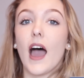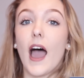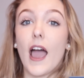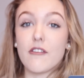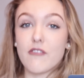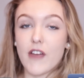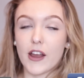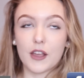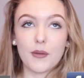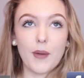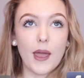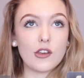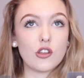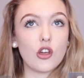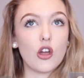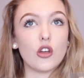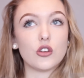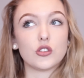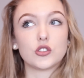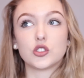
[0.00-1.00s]
I
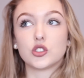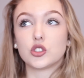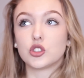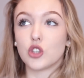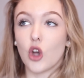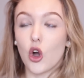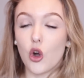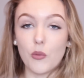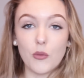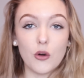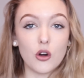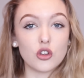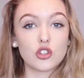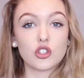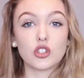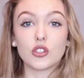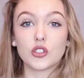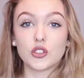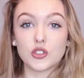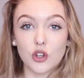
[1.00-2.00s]
recommend her so
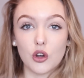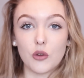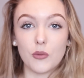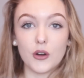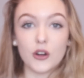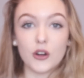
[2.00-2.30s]
much, so